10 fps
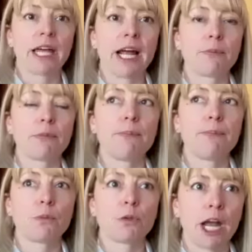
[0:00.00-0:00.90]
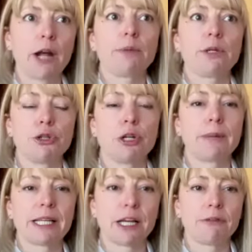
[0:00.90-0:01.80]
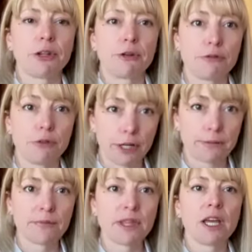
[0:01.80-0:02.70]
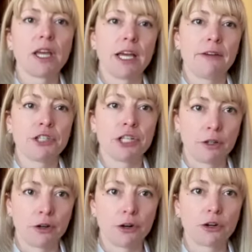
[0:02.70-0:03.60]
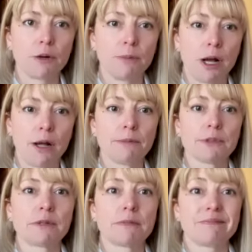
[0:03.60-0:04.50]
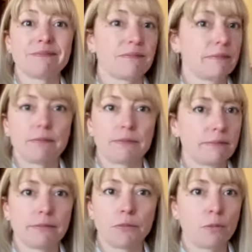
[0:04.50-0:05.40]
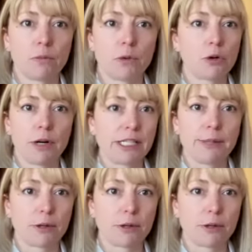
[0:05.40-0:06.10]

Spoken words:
And I thought I would be shooting myself in the foot if she learned her mom's crazy